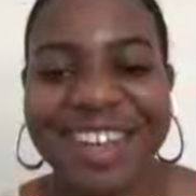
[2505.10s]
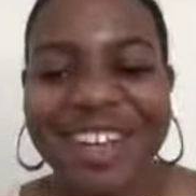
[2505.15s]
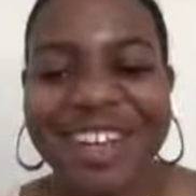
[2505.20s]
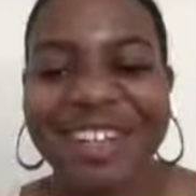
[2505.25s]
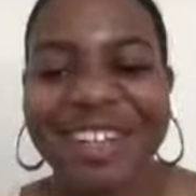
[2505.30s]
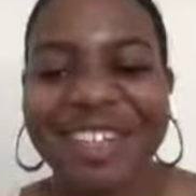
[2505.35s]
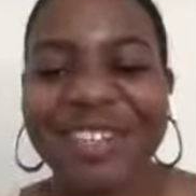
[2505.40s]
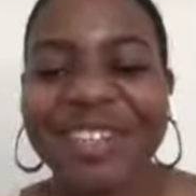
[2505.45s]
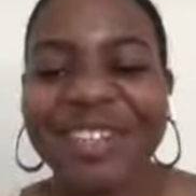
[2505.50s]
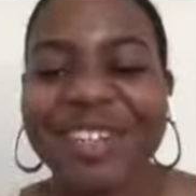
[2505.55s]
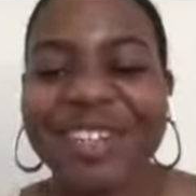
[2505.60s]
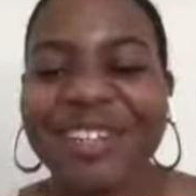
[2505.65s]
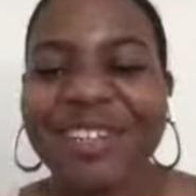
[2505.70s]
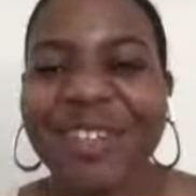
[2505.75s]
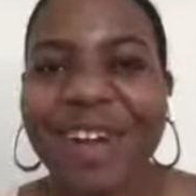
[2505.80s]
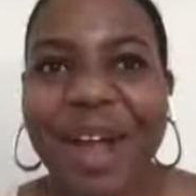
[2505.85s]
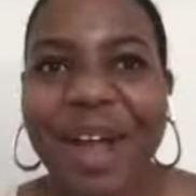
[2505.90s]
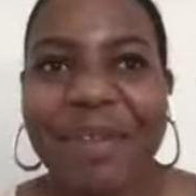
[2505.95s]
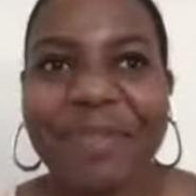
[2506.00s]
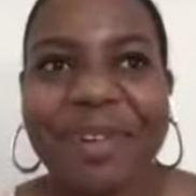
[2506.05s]
Could you
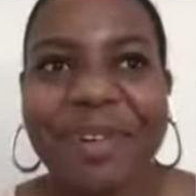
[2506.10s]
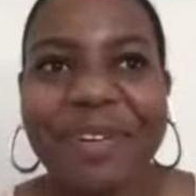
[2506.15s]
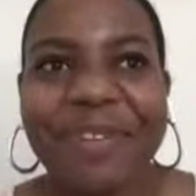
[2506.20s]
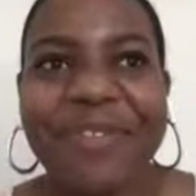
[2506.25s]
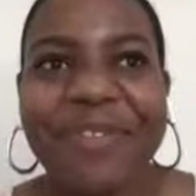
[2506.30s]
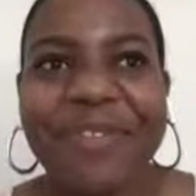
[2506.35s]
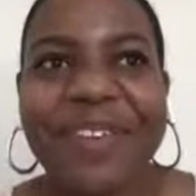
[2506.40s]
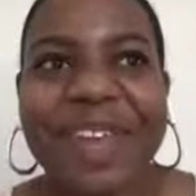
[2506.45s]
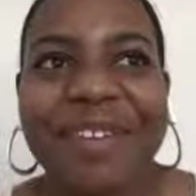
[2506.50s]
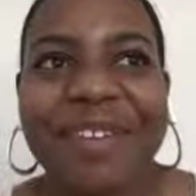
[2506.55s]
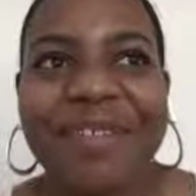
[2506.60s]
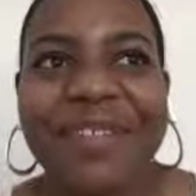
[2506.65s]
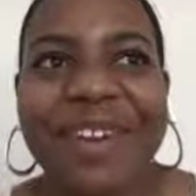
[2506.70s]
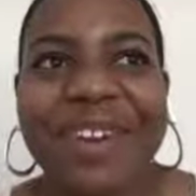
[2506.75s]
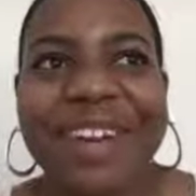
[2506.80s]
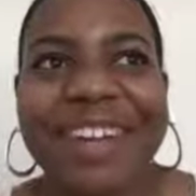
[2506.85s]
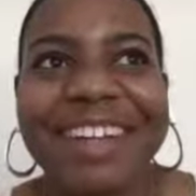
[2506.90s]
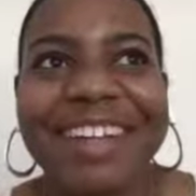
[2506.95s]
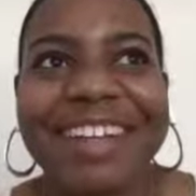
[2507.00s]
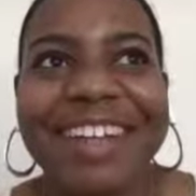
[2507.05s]
describe your
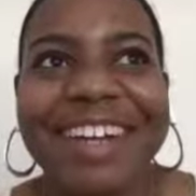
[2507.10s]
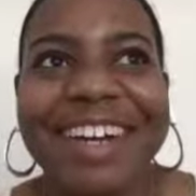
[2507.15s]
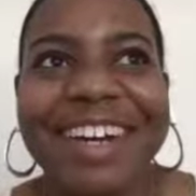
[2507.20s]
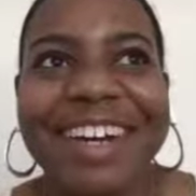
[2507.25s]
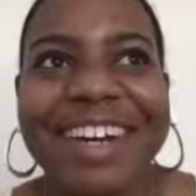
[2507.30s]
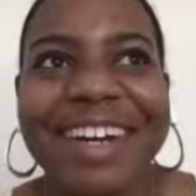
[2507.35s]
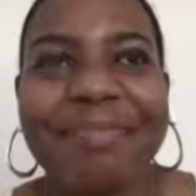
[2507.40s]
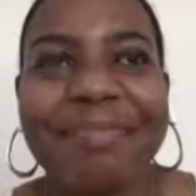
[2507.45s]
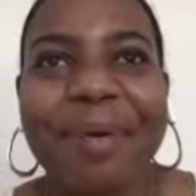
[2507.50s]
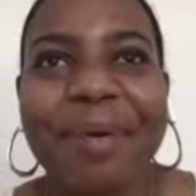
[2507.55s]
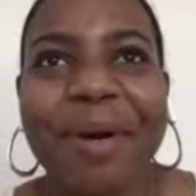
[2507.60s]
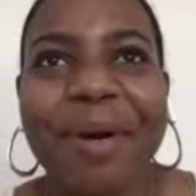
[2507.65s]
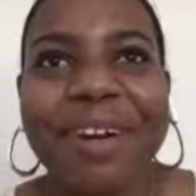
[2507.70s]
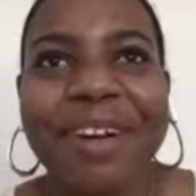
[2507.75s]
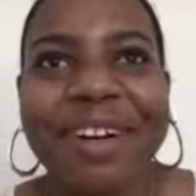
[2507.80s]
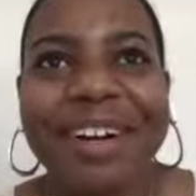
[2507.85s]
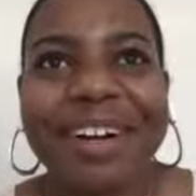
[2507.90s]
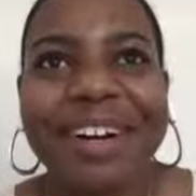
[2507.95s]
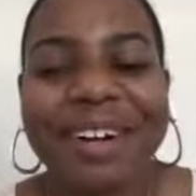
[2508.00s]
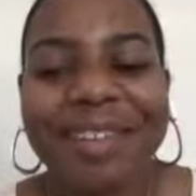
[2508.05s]
favorite
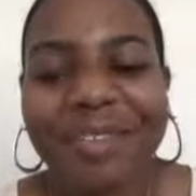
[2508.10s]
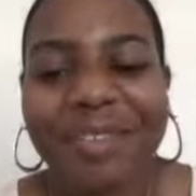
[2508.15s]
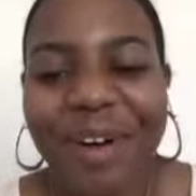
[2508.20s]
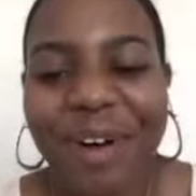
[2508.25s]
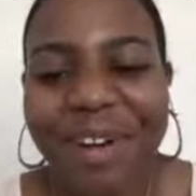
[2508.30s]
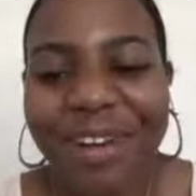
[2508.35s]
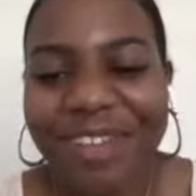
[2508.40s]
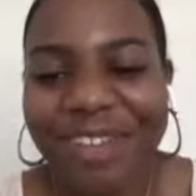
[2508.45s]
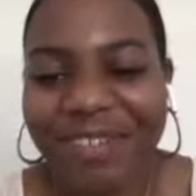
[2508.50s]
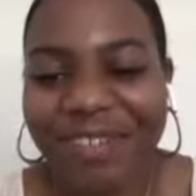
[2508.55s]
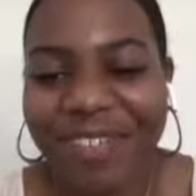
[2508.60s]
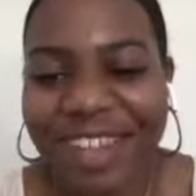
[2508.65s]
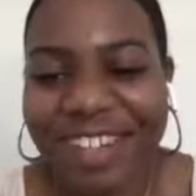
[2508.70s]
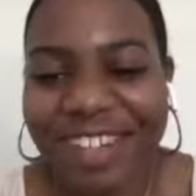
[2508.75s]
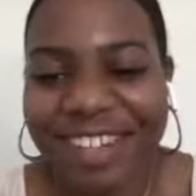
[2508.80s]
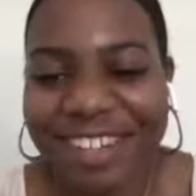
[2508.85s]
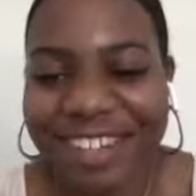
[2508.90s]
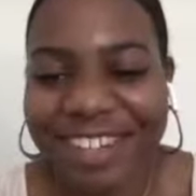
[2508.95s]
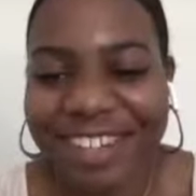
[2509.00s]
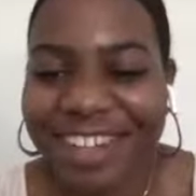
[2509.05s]
part of Arts
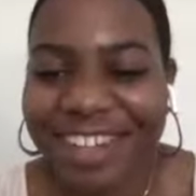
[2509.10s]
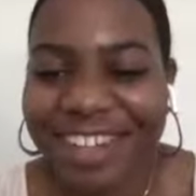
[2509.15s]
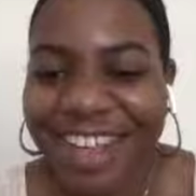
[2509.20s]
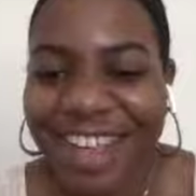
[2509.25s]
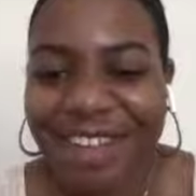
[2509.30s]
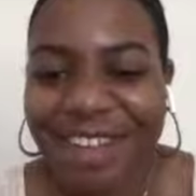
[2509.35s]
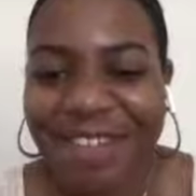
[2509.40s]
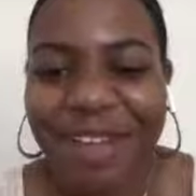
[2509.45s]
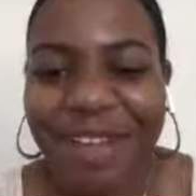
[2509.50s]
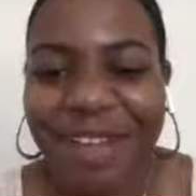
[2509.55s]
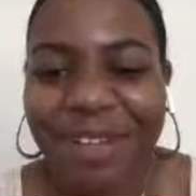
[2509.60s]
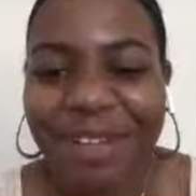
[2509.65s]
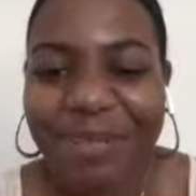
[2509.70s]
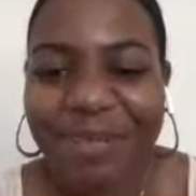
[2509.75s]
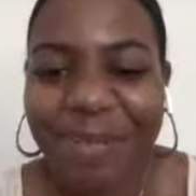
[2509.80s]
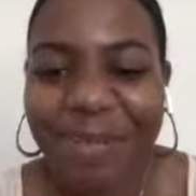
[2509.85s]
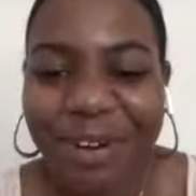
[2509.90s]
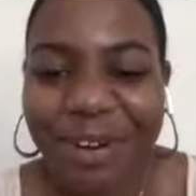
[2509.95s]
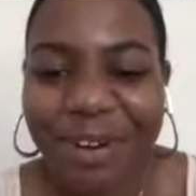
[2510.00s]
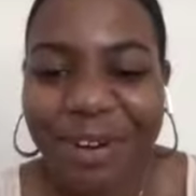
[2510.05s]
Fest, if there
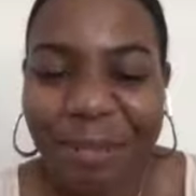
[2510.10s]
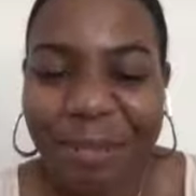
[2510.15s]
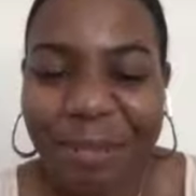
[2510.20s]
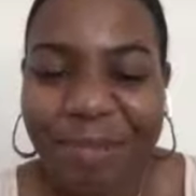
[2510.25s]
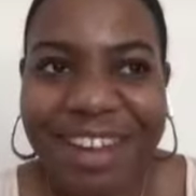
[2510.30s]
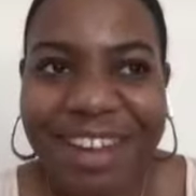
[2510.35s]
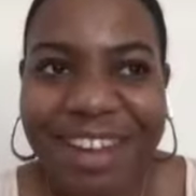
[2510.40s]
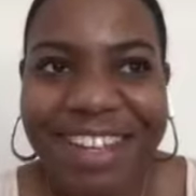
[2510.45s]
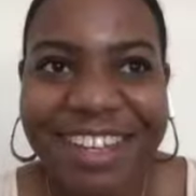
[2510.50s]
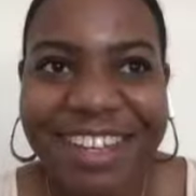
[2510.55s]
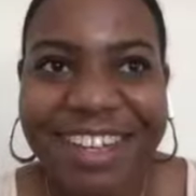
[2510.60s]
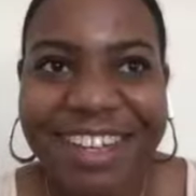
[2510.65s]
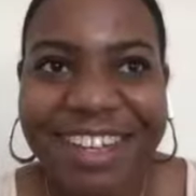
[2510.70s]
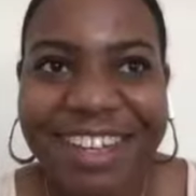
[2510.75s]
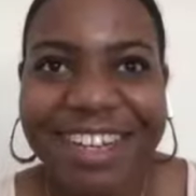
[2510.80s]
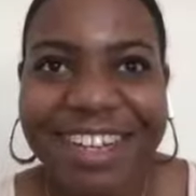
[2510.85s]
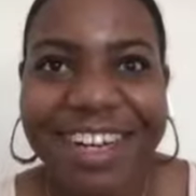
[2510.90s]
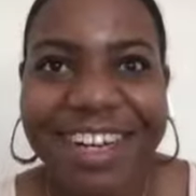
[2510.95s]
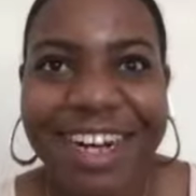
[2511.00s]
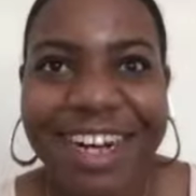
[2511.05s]
was one or many?
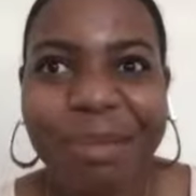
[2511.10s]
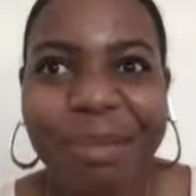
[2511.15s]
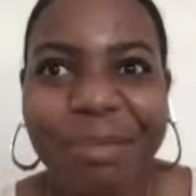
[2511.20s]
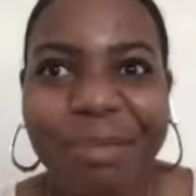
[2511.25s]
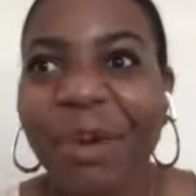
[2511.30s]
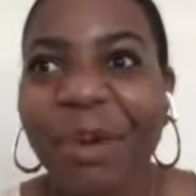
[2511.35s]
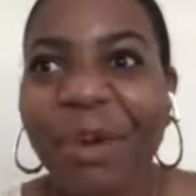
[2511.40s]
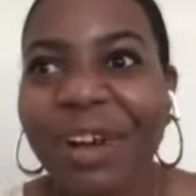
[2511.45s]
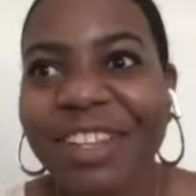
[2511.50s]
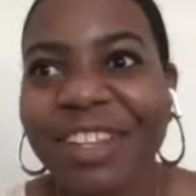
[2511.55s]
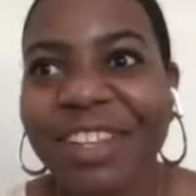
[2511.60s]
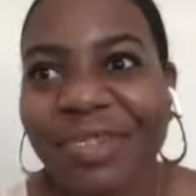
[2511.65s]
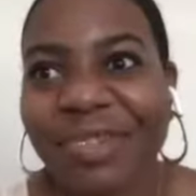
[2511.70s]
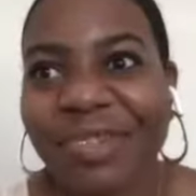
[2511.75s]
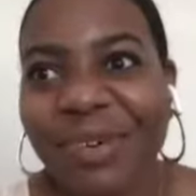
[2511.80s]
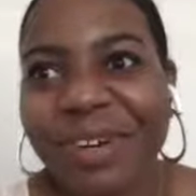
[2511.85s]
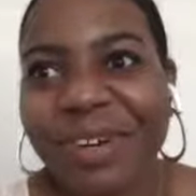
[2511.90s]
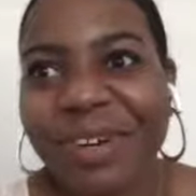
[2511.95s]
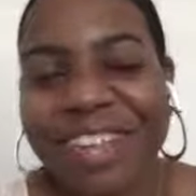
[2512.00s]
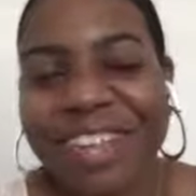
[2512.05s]
And one of the
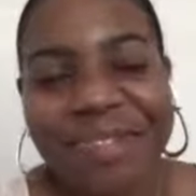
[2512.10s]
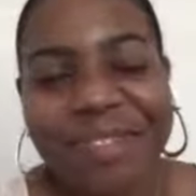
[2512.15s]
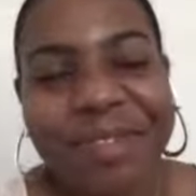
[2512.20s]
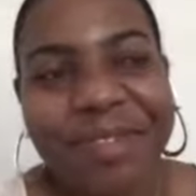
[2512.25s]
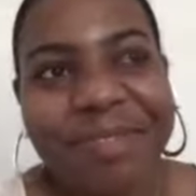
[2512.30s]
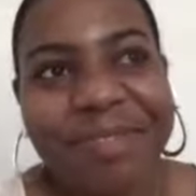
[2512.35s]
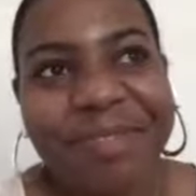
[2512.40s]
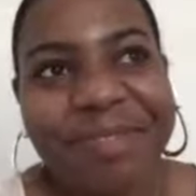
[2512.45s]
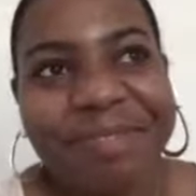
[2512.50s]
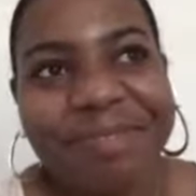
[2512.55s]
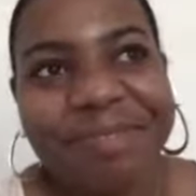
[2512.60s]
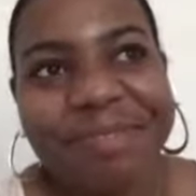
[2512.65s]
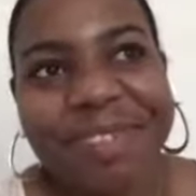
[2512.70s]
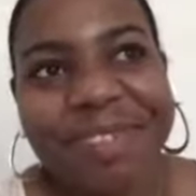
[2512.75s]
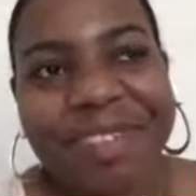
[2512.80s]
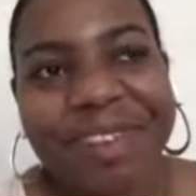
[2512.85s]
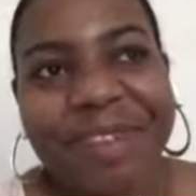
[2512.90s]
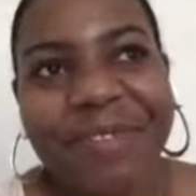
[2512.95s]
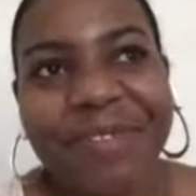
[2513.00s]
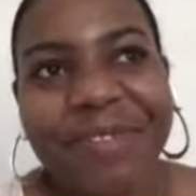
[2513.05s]
stories that you
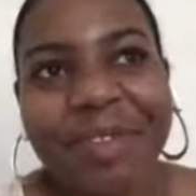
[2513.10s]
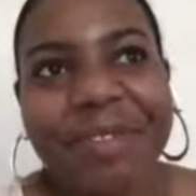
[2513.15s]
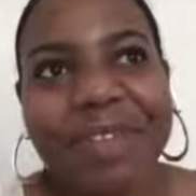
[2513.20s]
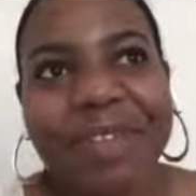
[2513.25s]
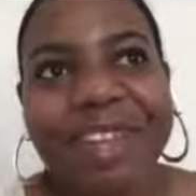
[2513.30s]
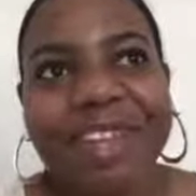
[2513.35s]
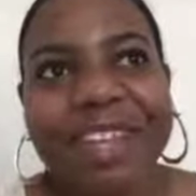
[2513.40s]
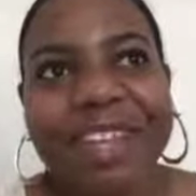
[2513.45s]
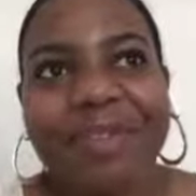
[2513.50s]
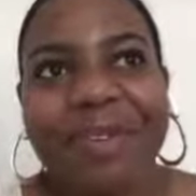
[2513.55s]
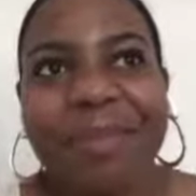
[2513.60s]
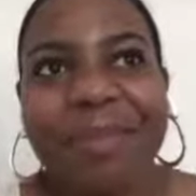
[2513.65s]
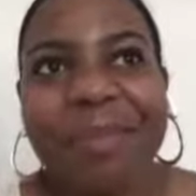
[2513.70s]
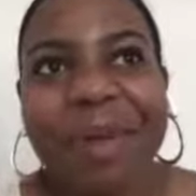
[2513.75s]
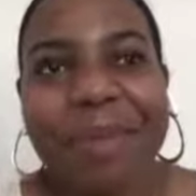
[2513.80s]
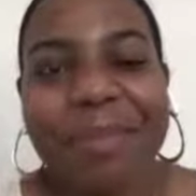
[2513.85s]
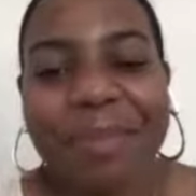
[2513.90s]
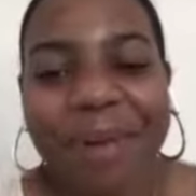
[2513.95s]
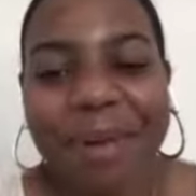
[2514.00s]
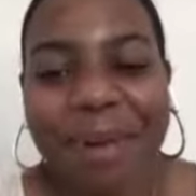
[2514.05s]
vividly
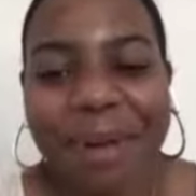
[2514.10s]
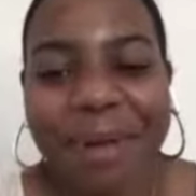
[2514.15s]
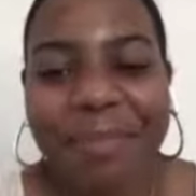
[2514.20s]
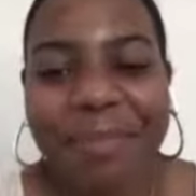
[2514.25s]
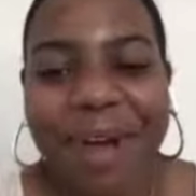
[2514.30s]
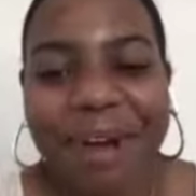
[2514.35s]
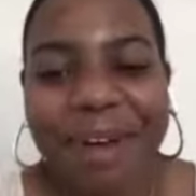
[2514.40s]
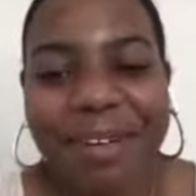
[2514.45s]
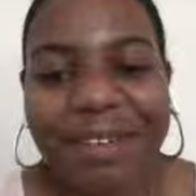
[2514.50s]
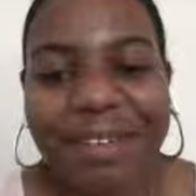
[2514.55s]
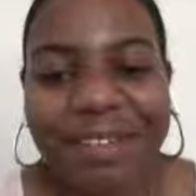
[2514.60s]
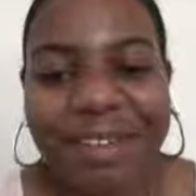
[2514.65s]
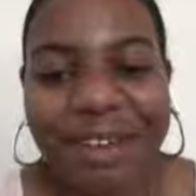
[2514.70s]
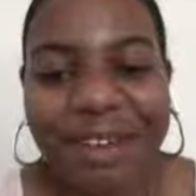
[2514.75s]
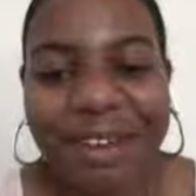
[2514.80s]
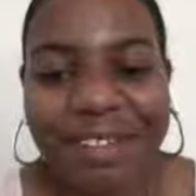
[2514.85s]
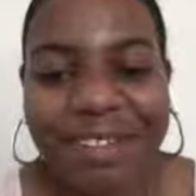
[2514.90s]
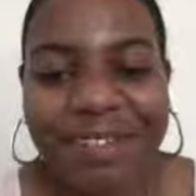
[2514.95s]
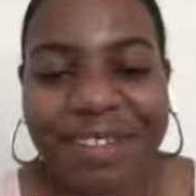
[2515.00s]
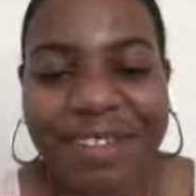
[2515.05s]
remember about
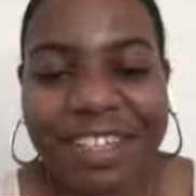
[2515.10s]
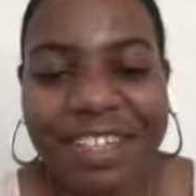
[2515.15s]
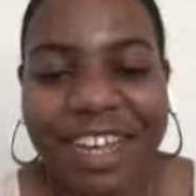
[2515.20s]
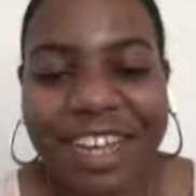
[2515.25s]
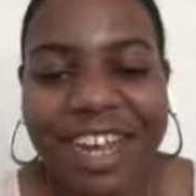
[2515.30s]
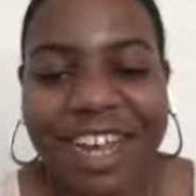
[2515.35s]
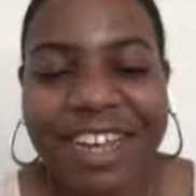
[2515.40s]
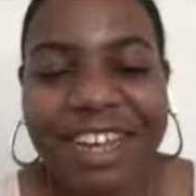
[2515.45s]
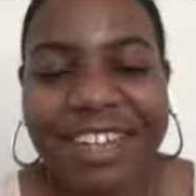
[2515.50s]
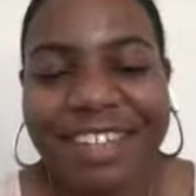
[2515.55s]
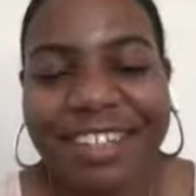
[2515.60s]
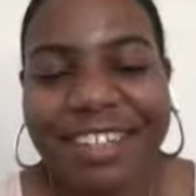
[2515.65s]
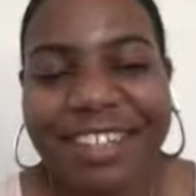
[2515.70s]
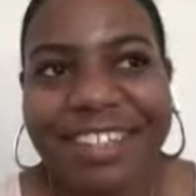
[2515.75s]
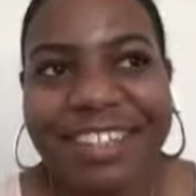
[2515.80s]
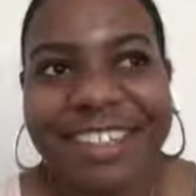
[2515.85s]
Arts Fest that kind of,